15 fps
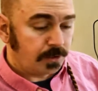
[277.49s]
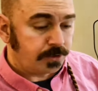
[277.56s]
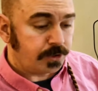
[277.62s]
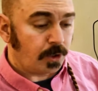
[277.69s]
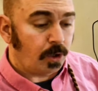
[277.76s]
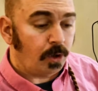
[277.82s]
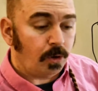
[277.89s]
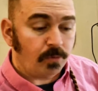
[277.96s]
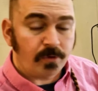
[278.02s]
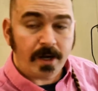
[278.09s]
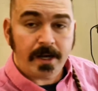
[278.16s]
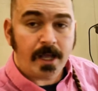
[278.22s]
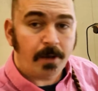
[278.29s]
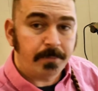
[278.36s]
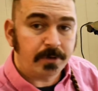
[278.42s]
So
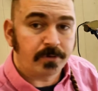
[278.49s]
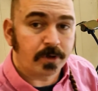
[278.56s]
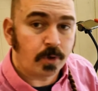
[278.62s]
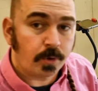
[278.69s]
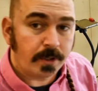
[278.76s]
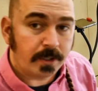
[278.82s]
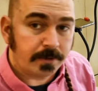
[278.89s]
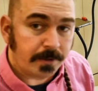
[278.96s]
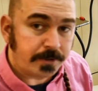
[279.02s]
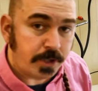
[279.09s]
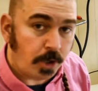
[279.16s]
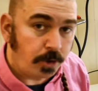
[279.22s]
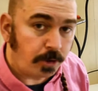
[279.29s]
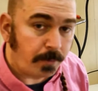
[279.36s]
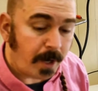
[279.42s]
right now I've been recording on the
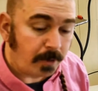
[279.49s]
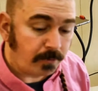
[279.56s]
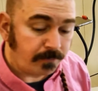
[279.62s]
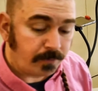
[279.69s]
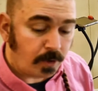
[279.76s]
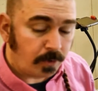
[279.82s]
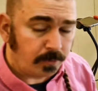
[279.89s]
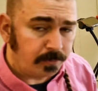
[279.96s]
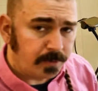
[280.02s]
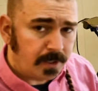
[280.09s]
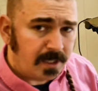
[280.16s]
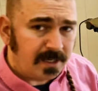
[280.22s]
toner microphone.